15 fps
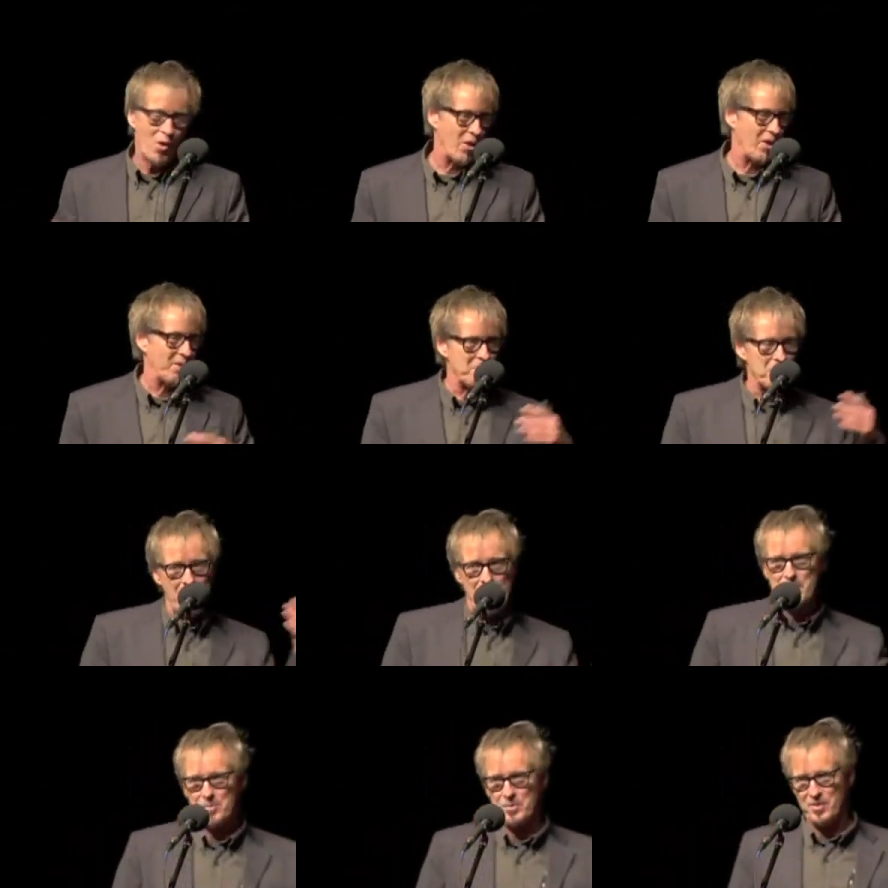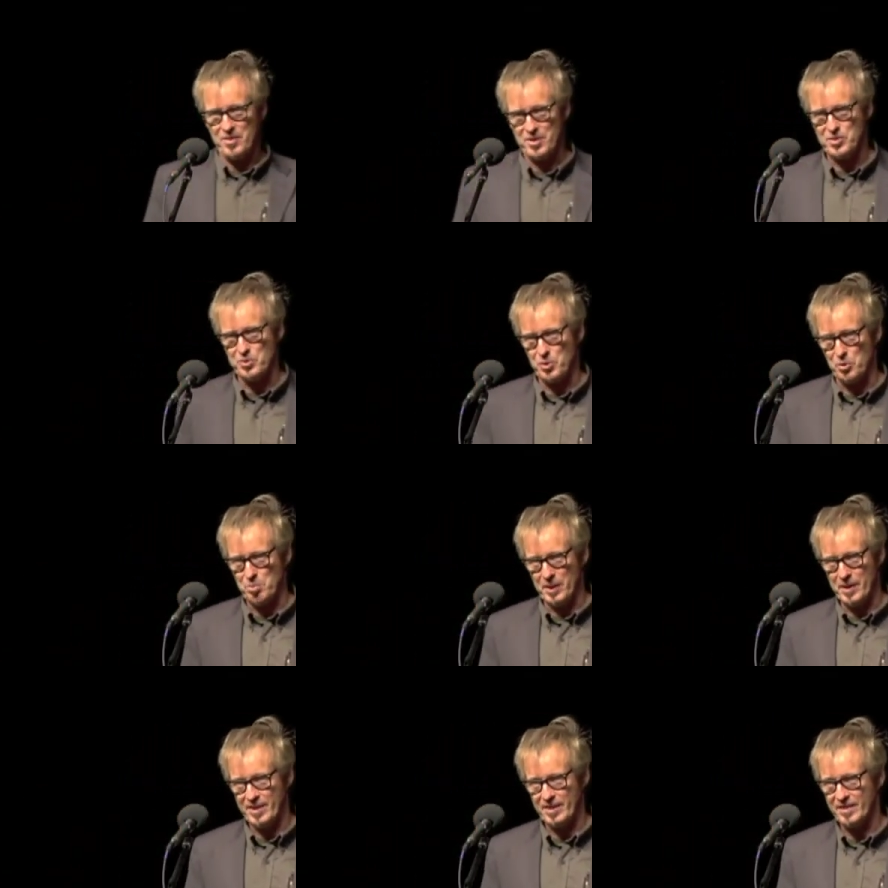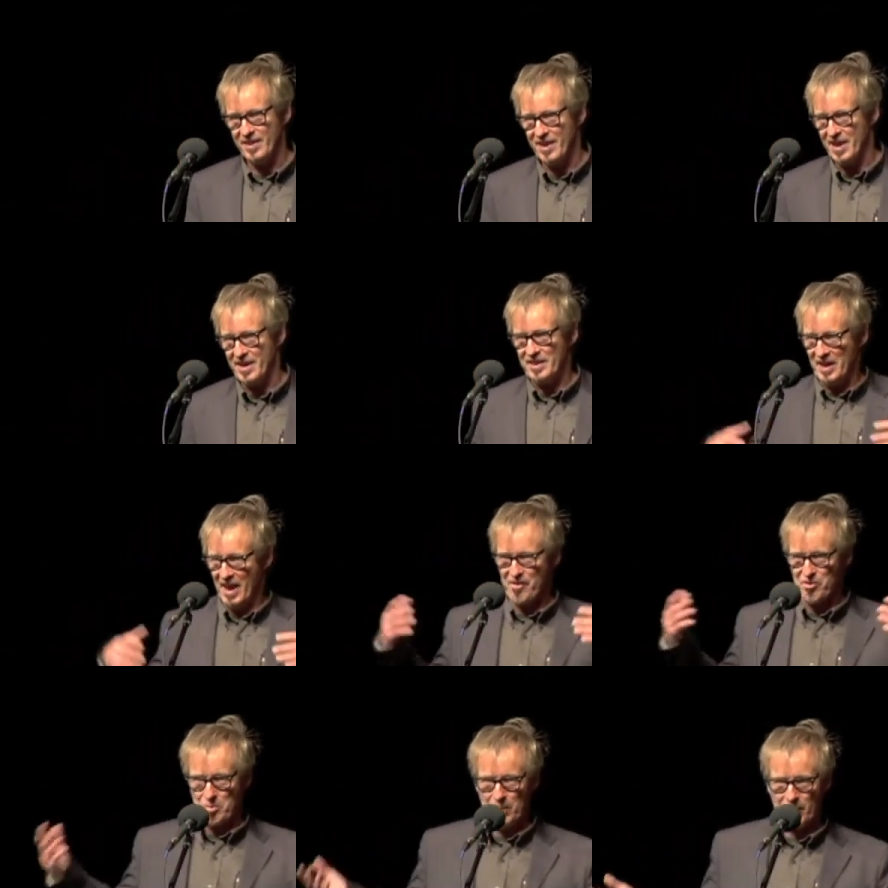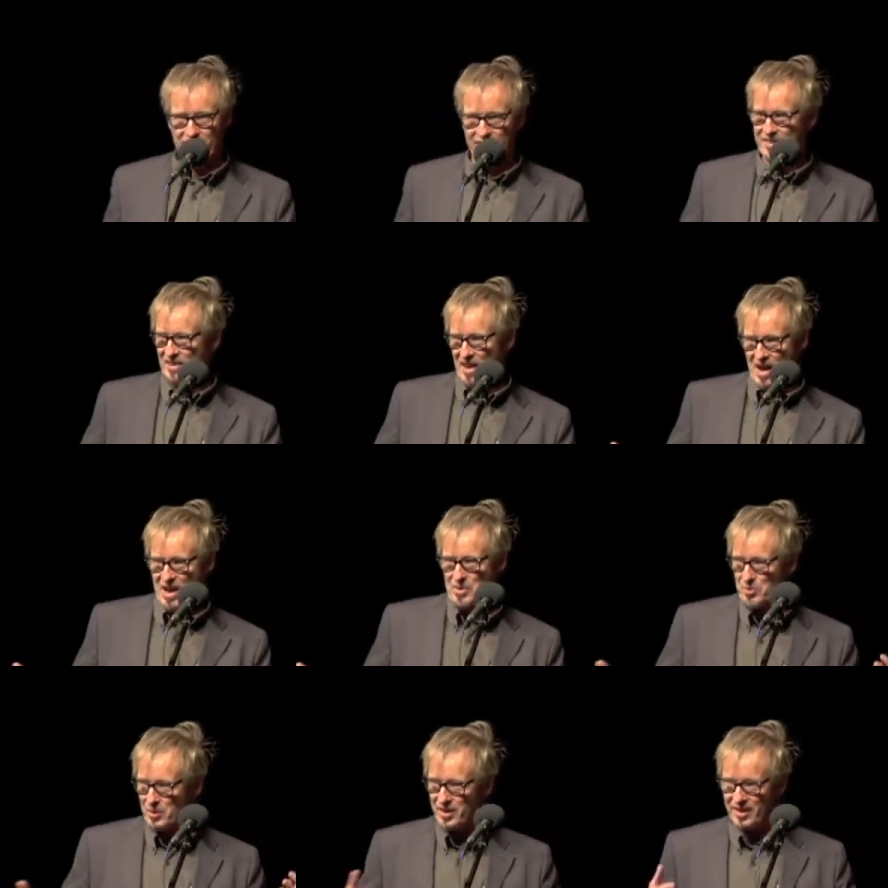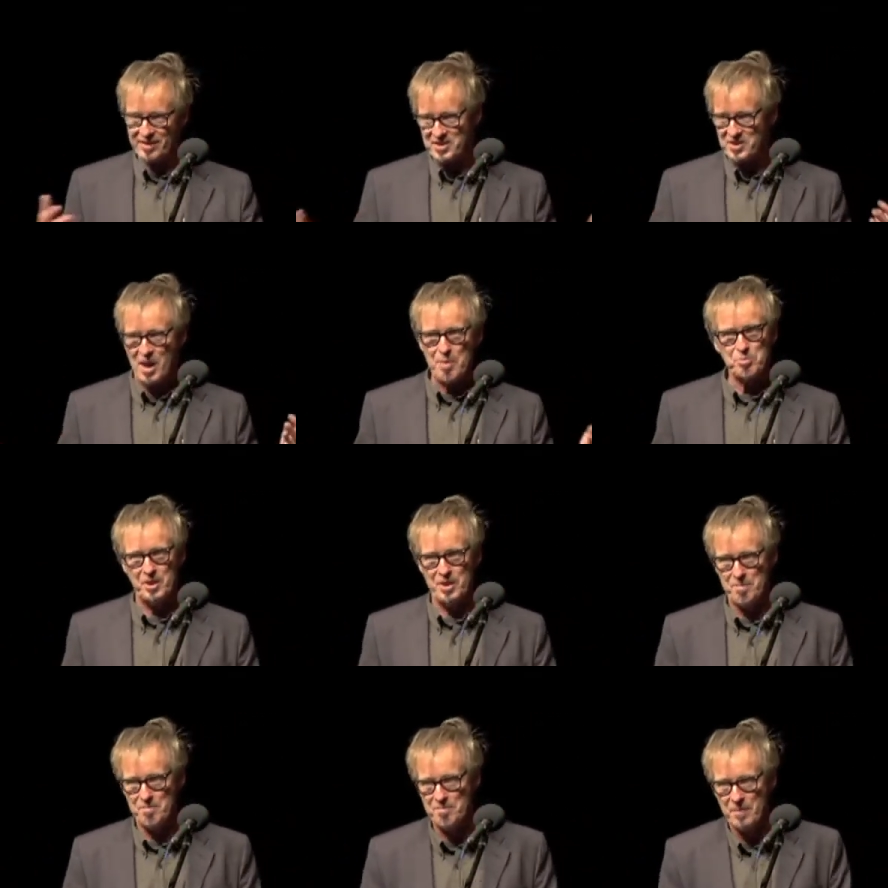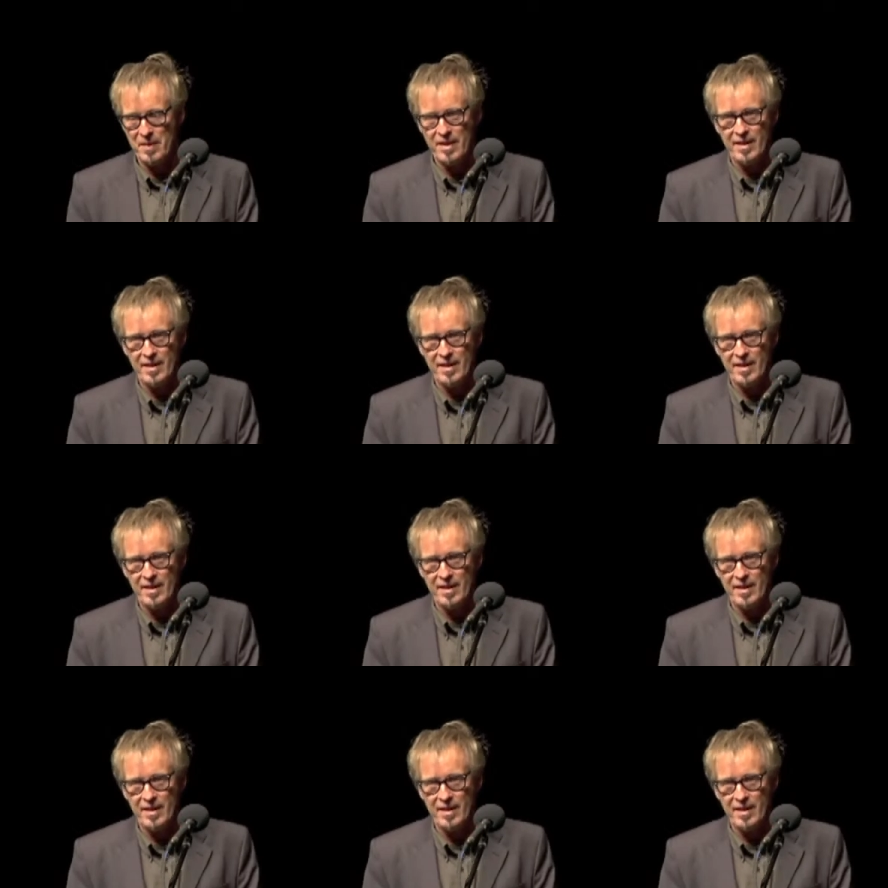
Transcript: or maybe with this group here, and everybody in line would accept him.